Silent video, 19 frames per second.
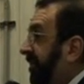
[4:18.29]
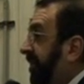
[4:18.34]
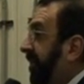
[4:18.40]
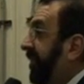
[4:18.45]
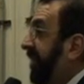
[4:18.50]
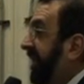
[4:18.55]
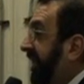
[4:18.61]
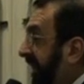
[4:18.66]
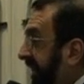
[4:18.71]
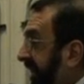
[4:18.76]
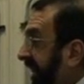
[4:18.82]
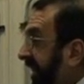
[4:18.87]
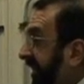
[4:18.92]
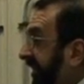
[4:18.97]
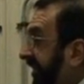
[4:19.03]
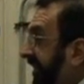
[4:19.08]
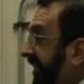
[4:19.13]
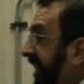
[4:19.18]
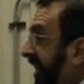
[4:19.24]
group in the
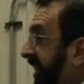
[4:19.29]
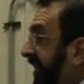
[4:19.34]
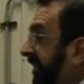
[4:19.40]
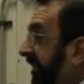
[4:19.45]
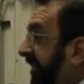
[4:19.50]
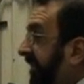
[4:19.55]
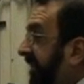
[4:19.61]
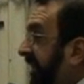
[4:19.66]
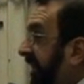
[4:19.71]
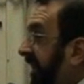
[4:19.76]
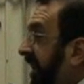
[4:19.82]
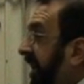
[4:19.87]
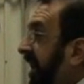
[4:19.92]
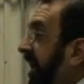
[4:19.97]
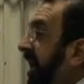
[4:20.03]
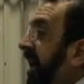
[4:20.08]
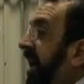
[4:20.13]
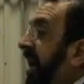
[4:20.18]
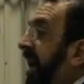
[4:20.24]
United States,
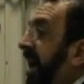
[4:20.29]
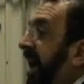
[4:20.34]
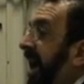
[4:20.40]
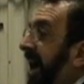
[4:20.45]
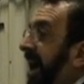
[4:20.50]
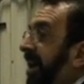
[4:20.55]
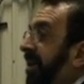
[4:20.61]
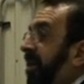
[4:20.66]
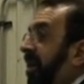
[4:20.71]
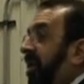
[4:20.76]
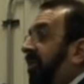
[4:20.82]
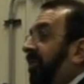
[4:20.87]
had